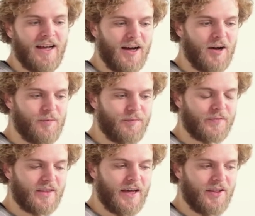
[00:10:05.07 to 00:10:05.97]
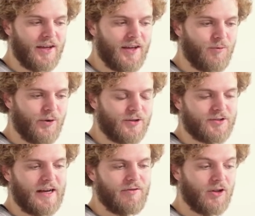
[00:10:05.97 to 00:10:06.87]
Um, and then we
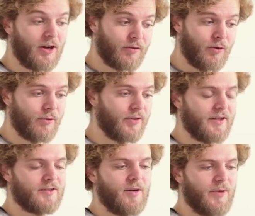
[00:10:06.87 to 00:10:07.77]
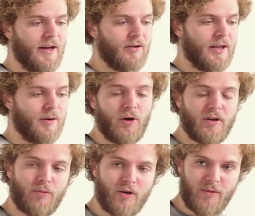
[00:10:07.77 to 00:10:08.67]
also have a lot of cool things coming out like
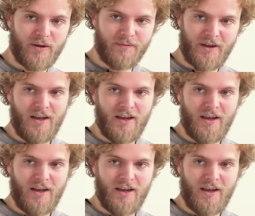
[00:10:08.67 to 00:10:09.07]
Bonnet Premium,